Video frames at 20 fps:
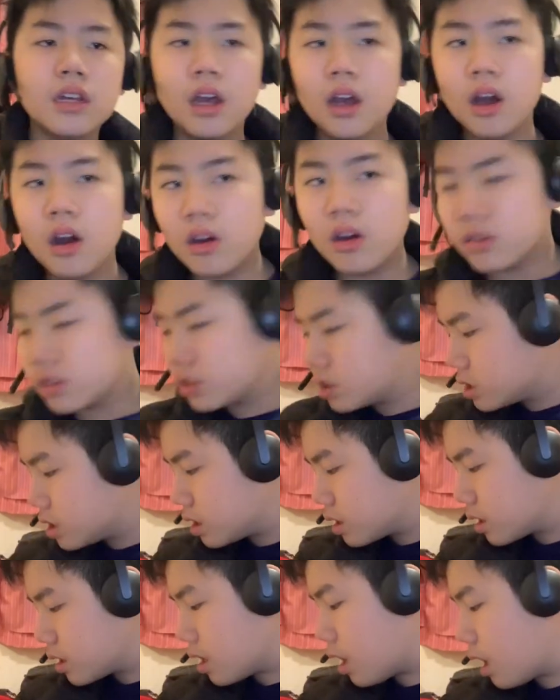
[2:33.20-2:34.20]

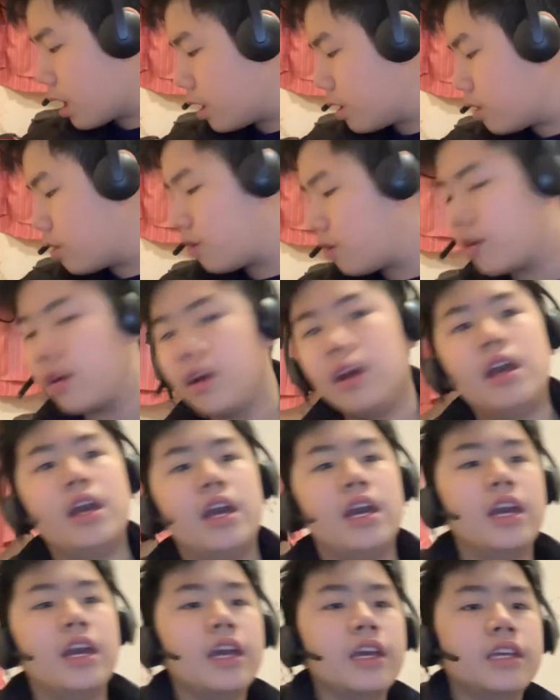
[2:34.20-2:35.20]
ocean liner,
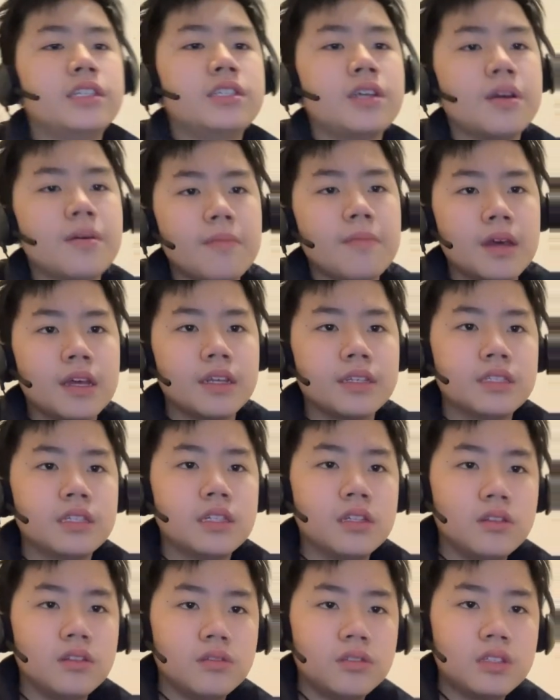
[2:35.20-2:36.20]
HMS
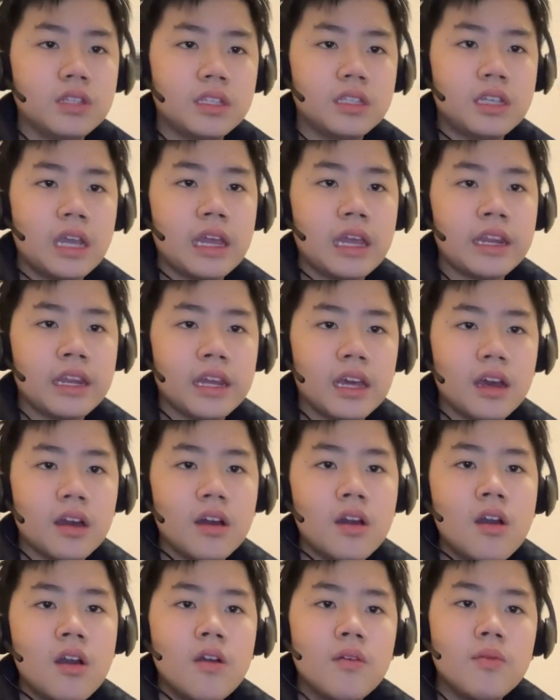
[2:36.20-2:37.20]
Lusitania,
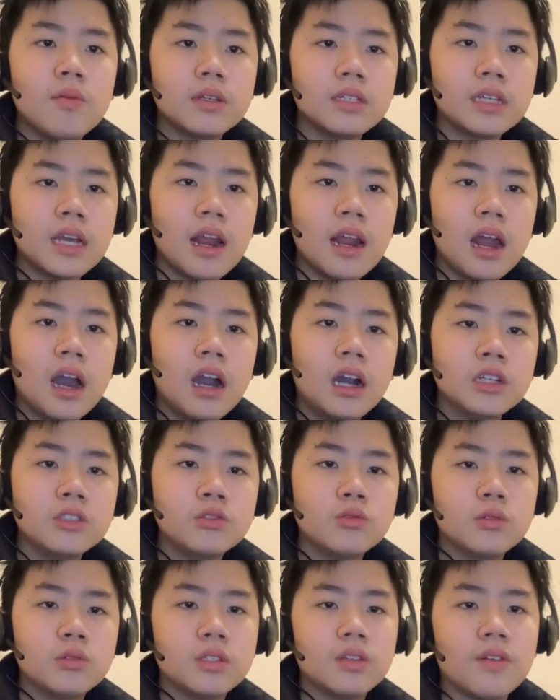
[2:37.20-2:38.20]
which had
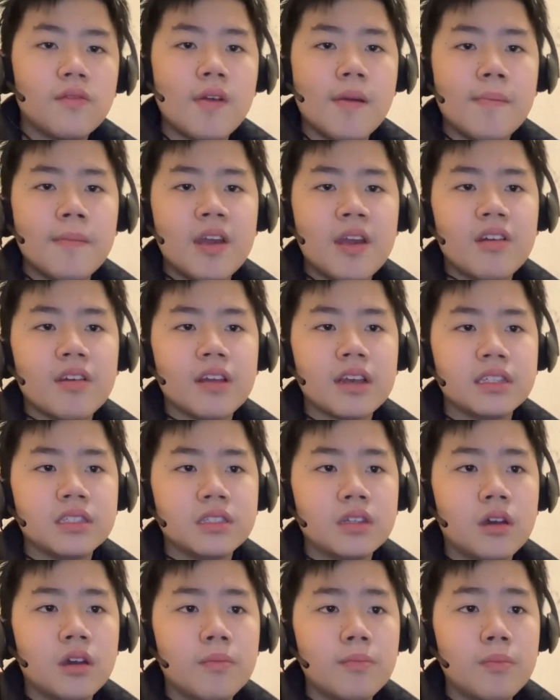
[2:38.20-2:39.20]
hundreds of Americans
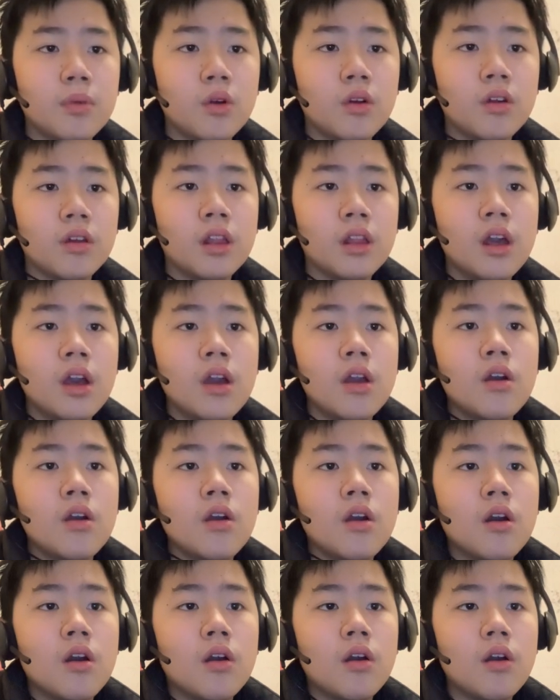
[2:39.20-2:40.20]
on board.
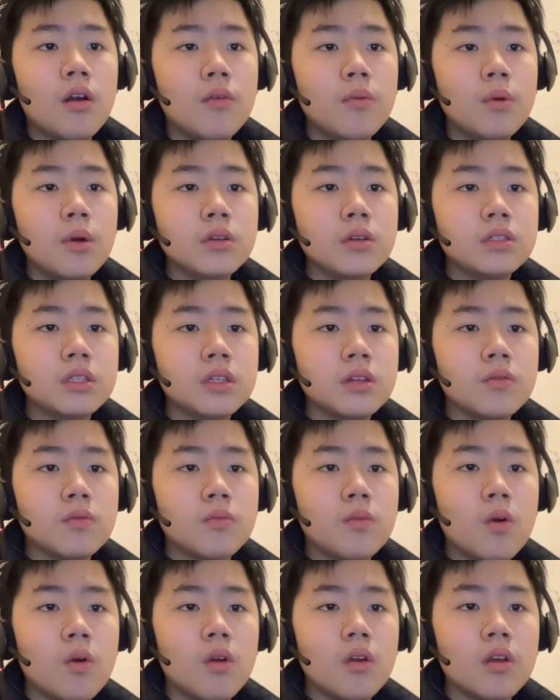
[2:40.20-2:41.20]
Wilson
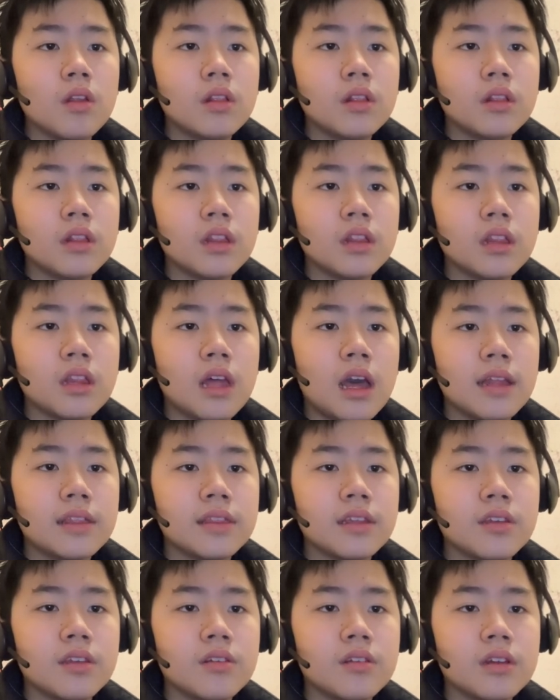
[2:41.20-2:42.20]
warned that
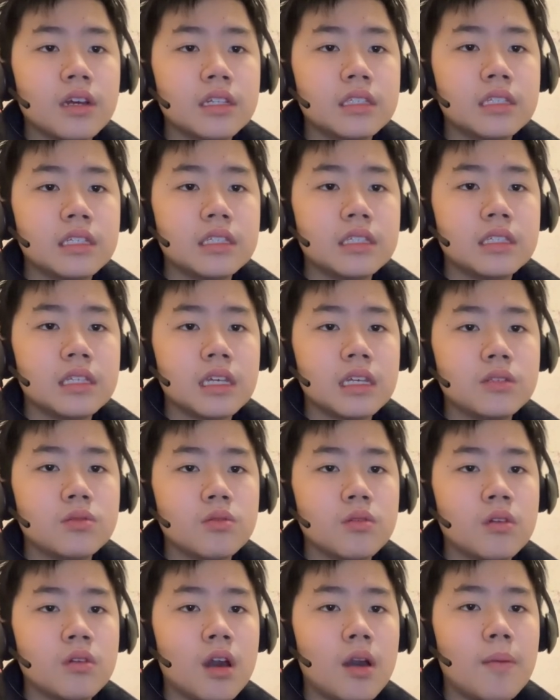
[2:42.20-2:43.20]
the United States
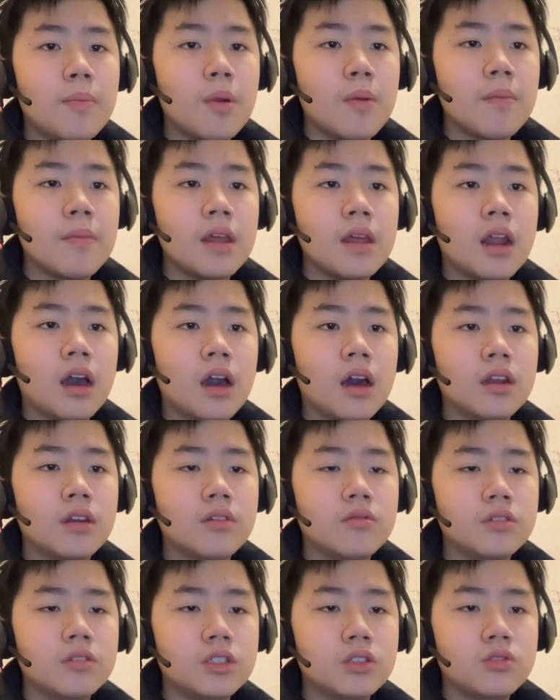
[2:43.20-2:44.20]
will not permit
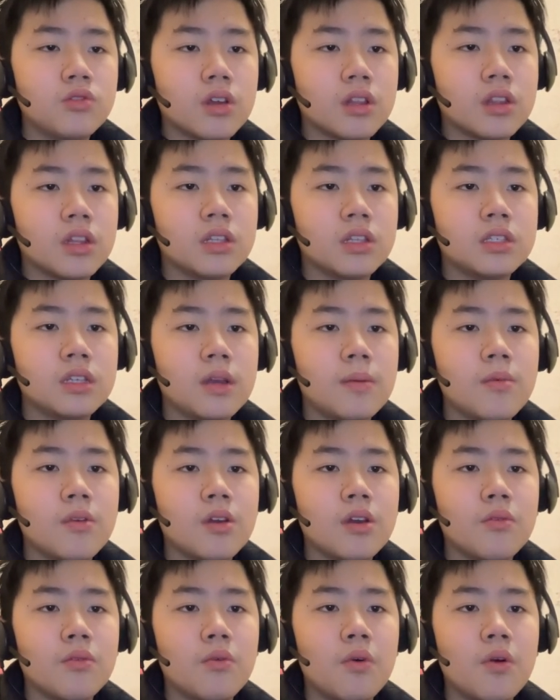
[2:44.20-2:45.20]
unrestricted
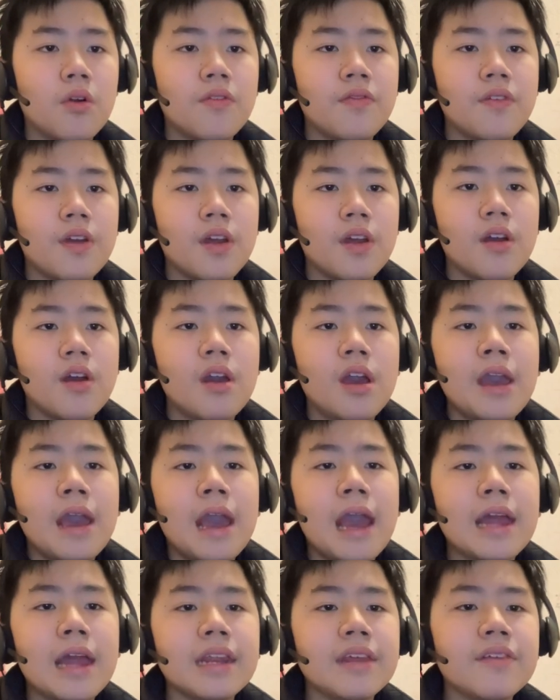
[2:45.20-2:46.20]
submarine warfare,
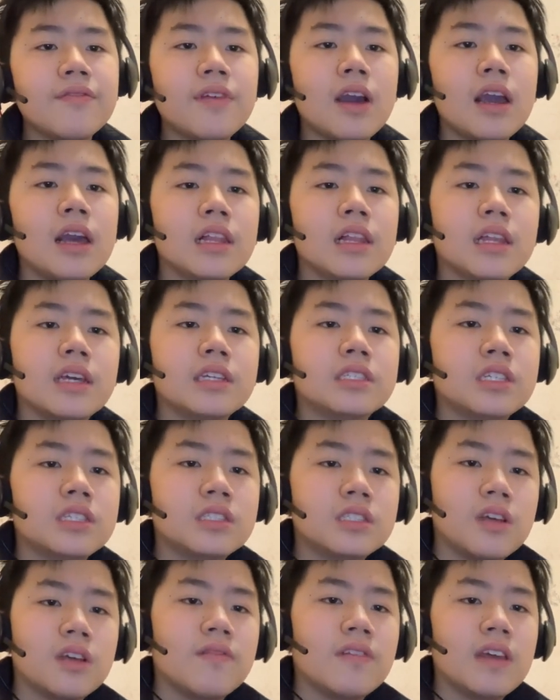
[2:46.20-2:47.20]
any
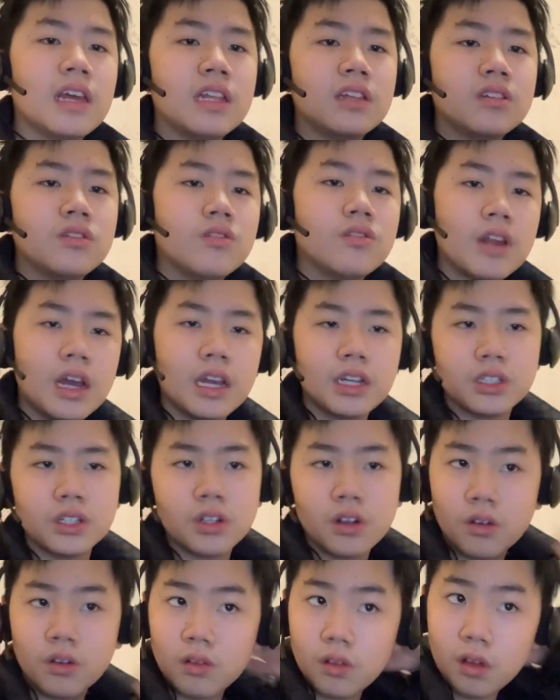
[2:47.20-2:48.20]
violations of
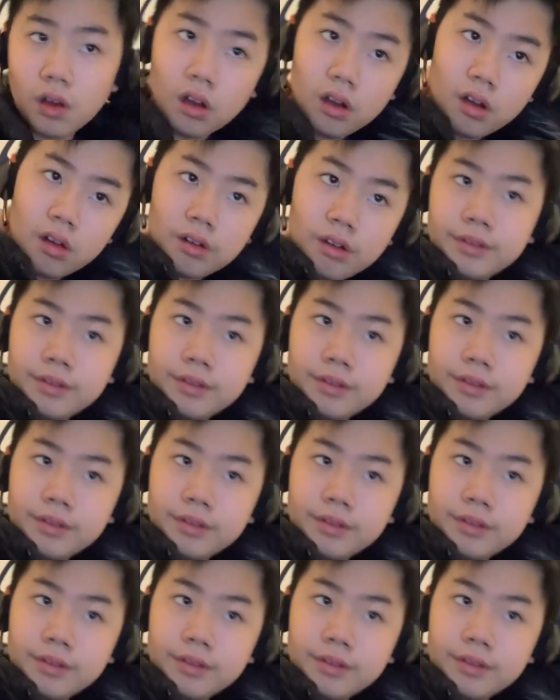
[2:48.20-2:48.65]
international law.